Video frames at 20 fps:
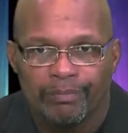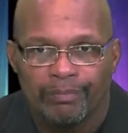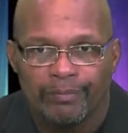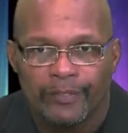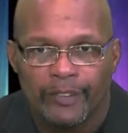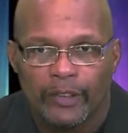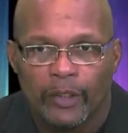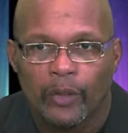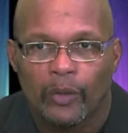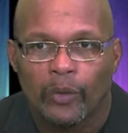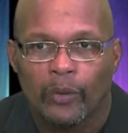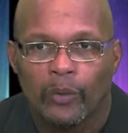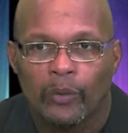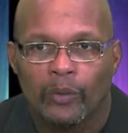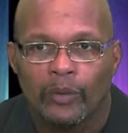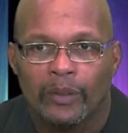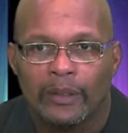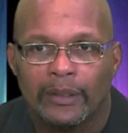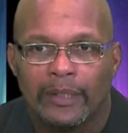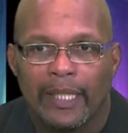So
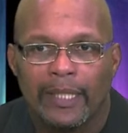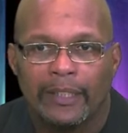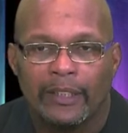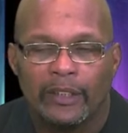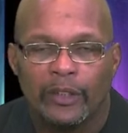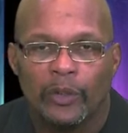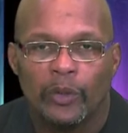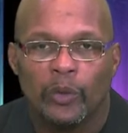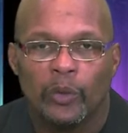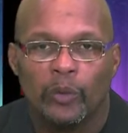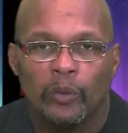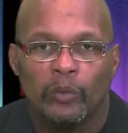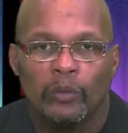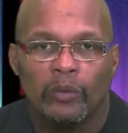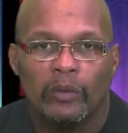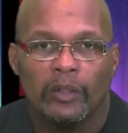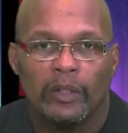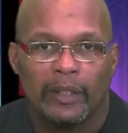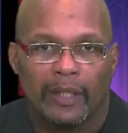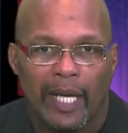stay
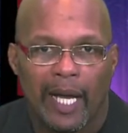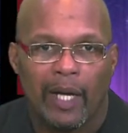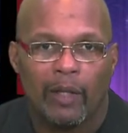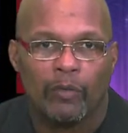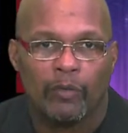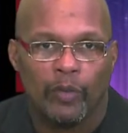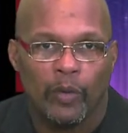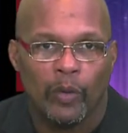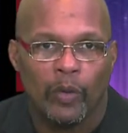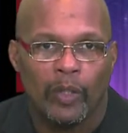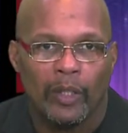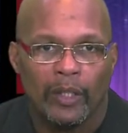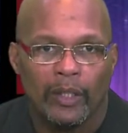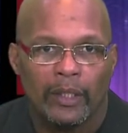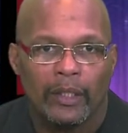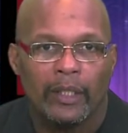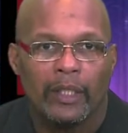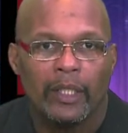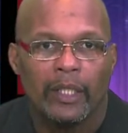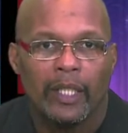tuned, look out for it.
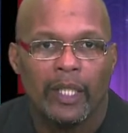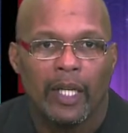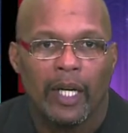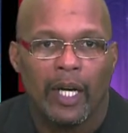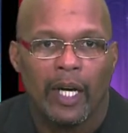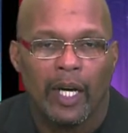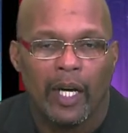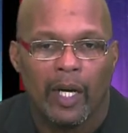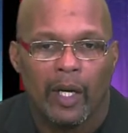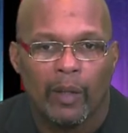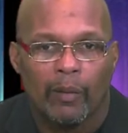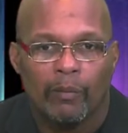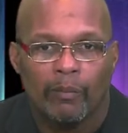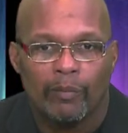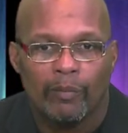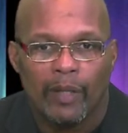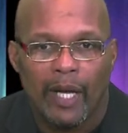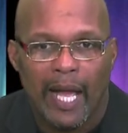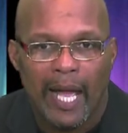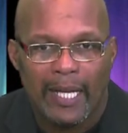
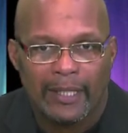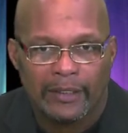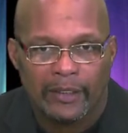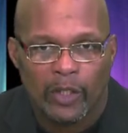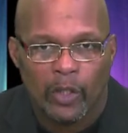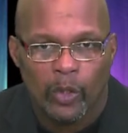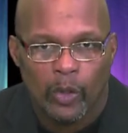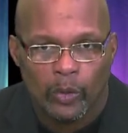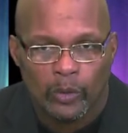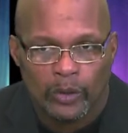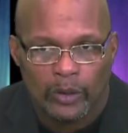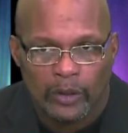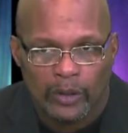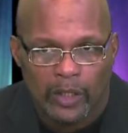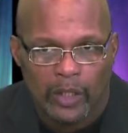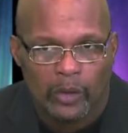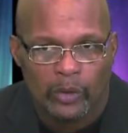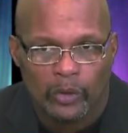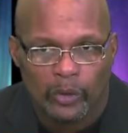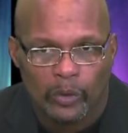Ask
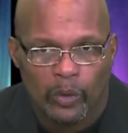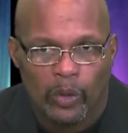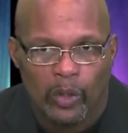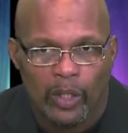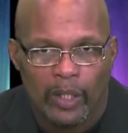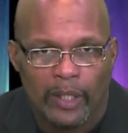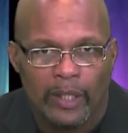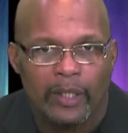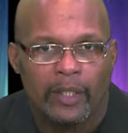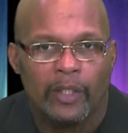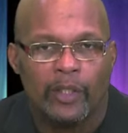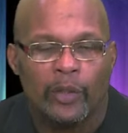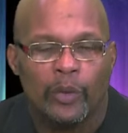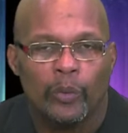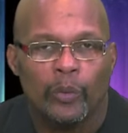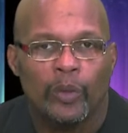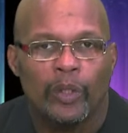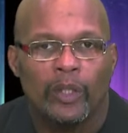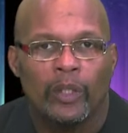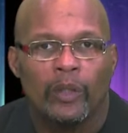Coach Roy. We
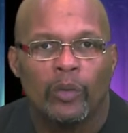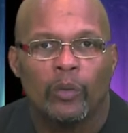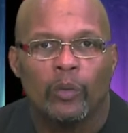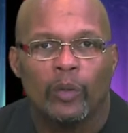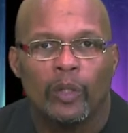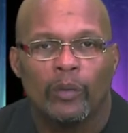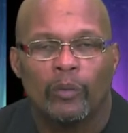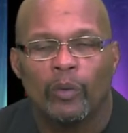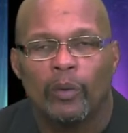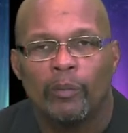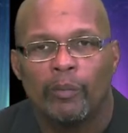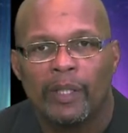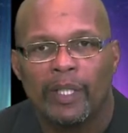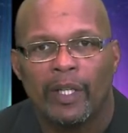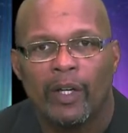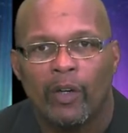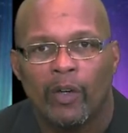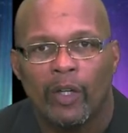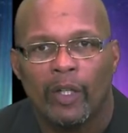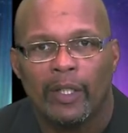will be
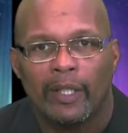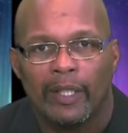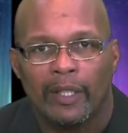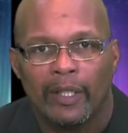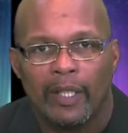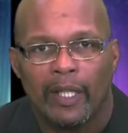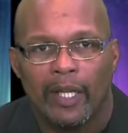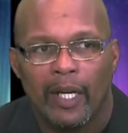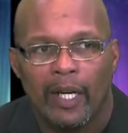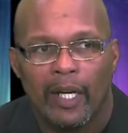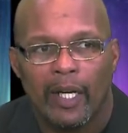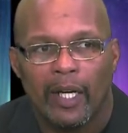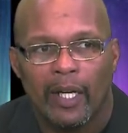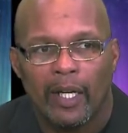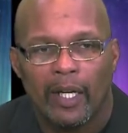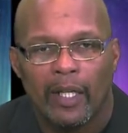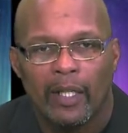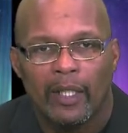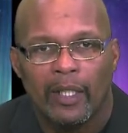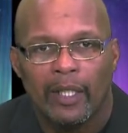on
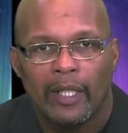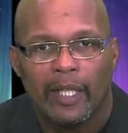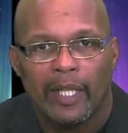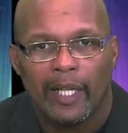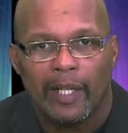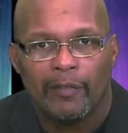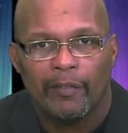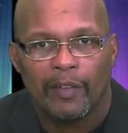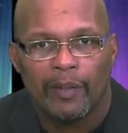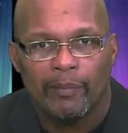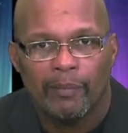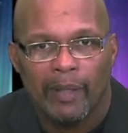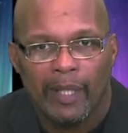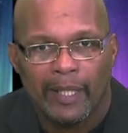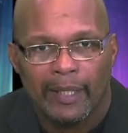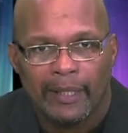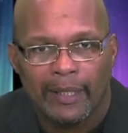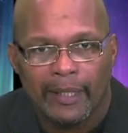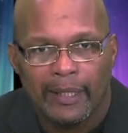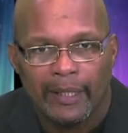every
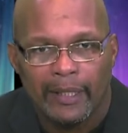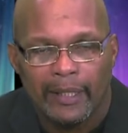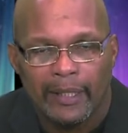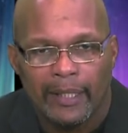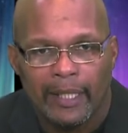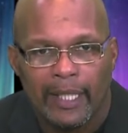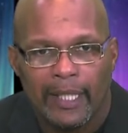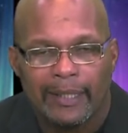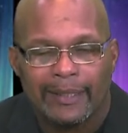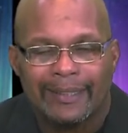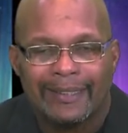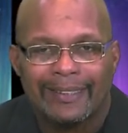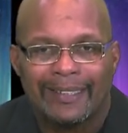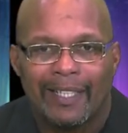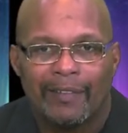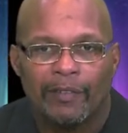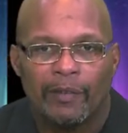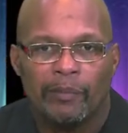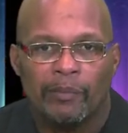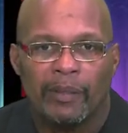Monday at
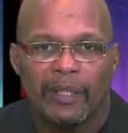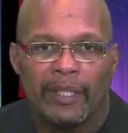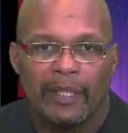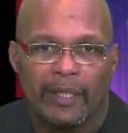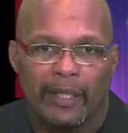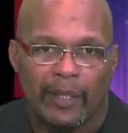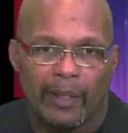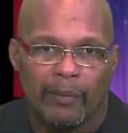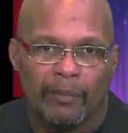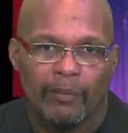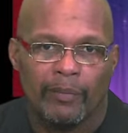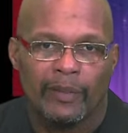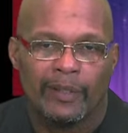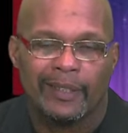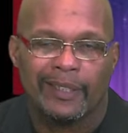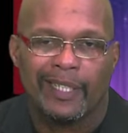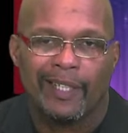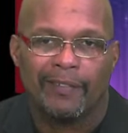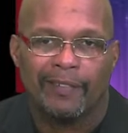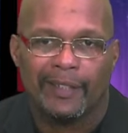7 p.m.,
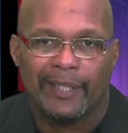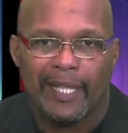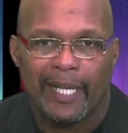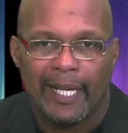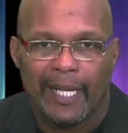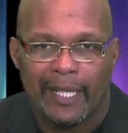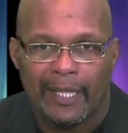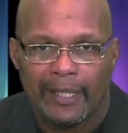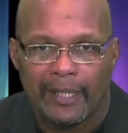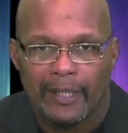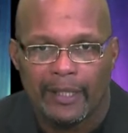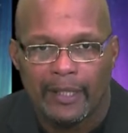7 to 8